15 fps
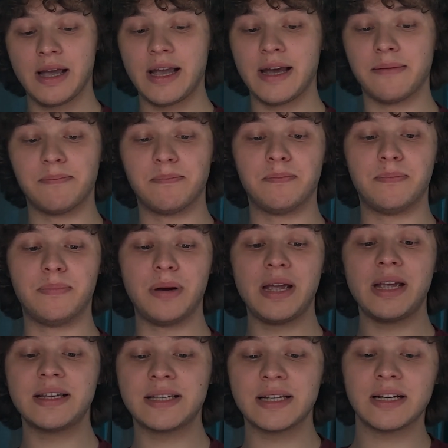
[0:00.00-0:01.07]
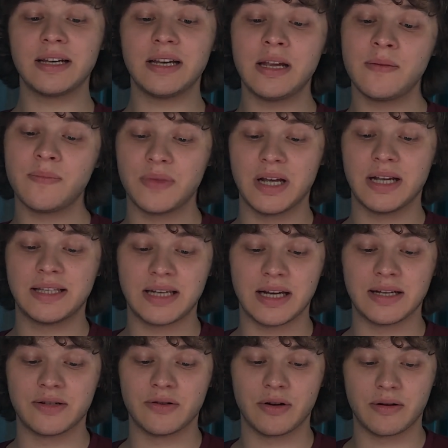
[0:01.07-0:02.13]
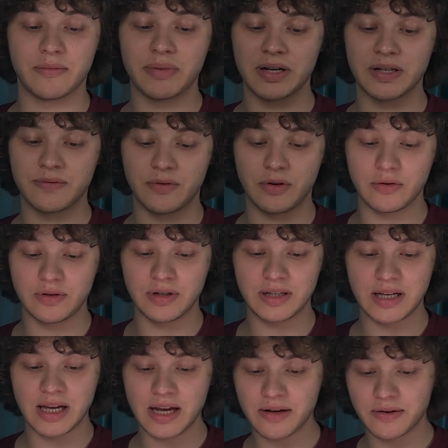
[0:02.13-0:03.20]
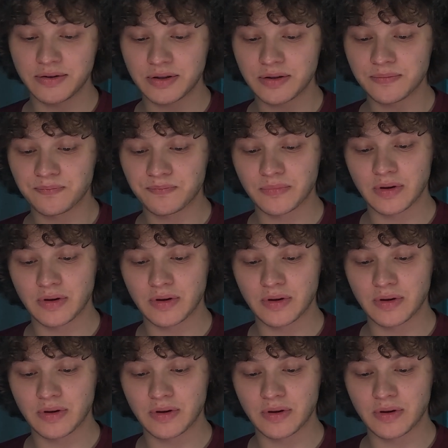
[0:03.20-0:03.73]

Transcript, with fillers: And basically that's it. So you can press view details.